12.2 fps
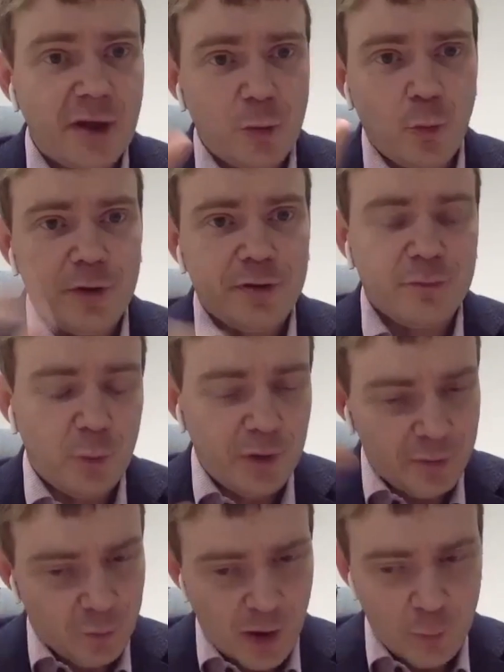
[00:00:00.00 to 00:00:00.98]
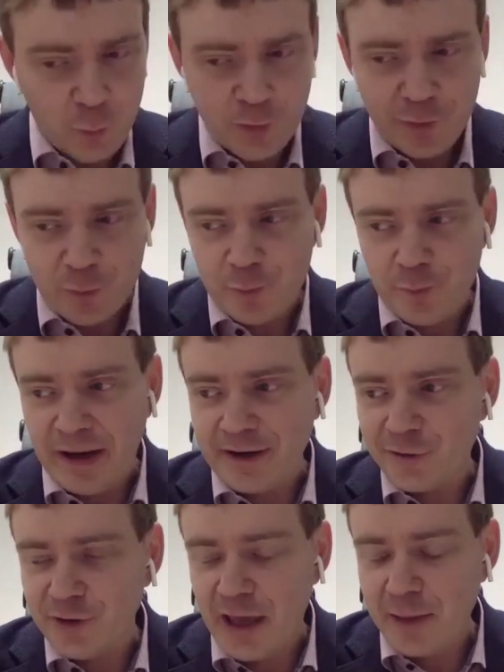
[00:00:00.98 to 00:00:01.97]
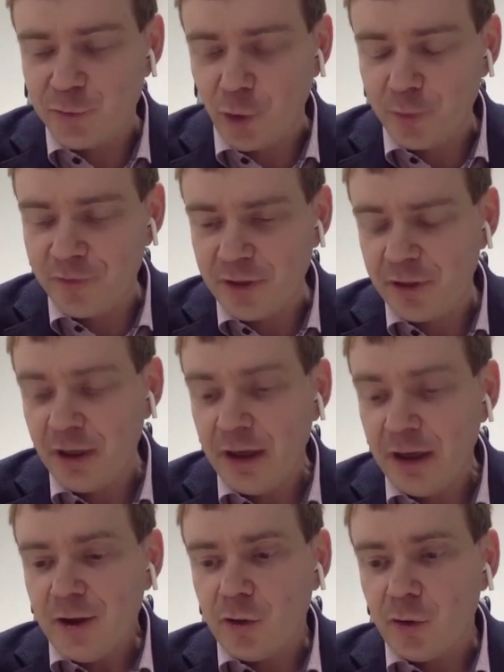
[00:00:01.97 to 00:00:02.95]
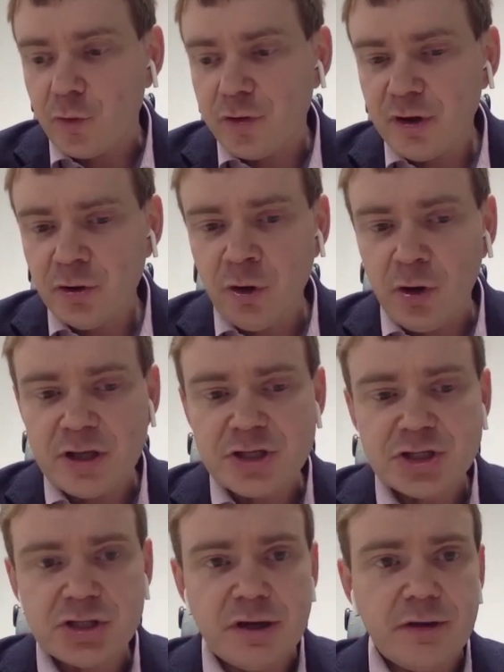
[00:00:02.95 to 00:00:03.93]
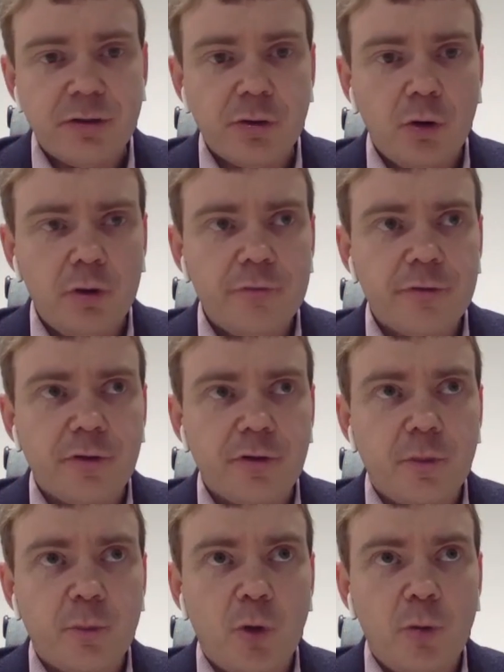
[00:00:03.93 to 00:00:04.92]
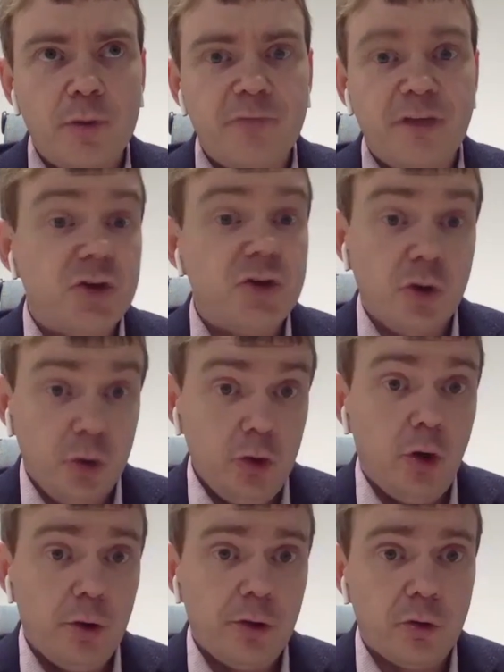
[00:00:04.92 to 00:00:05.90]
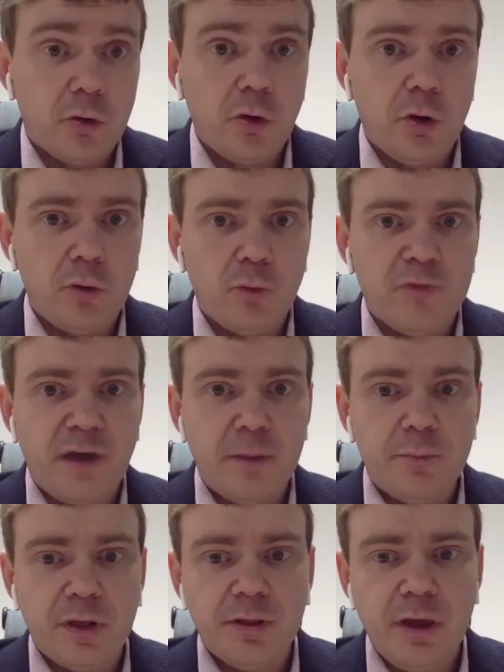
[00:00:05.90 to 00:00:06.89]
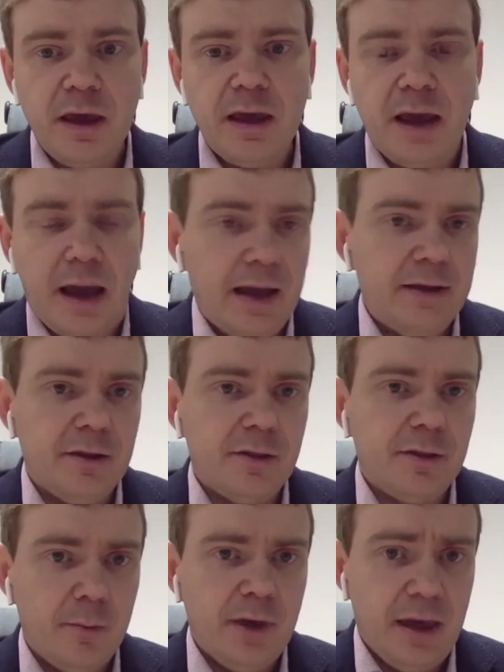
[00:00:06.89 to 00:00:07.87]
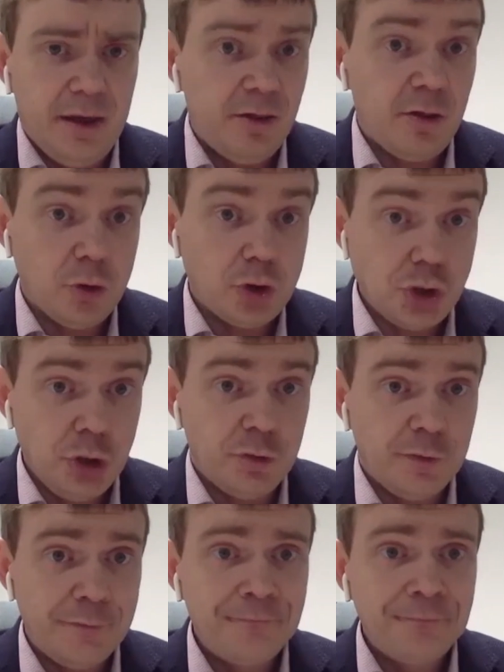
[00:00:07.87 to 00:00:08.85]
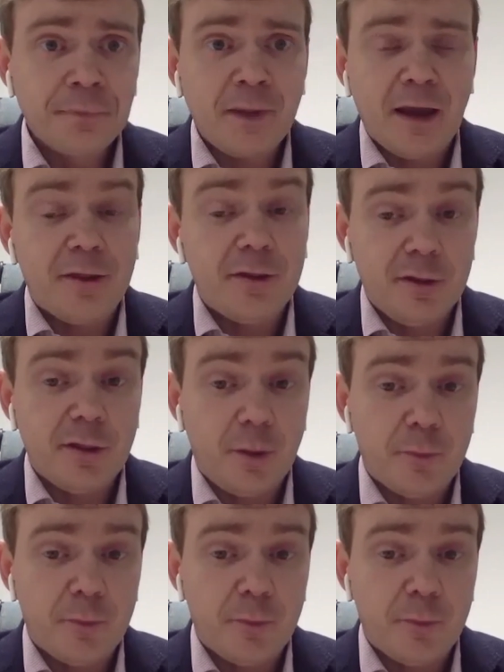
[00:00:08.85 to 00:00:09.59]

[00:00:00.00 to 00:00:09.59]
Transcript: that. That's why I was planning to name drop this. So zero knowledge solves a problem that you could also solve with MPC, and in some cases you should, and in